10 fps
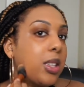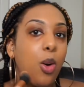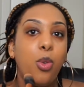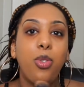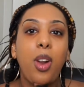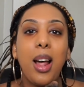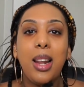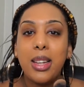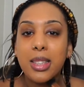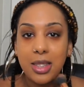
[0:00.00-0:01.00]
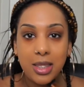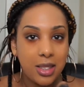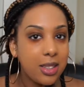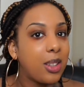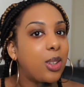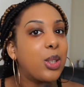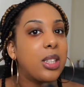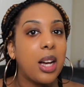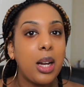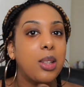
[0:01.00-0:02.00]
So flawless. Look
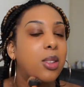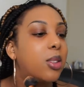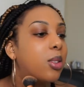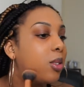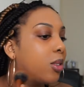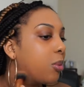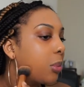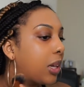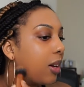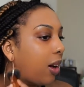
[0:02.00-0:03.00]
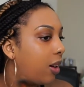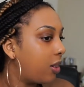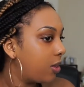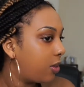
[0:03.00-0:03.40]
at that. Oh my god.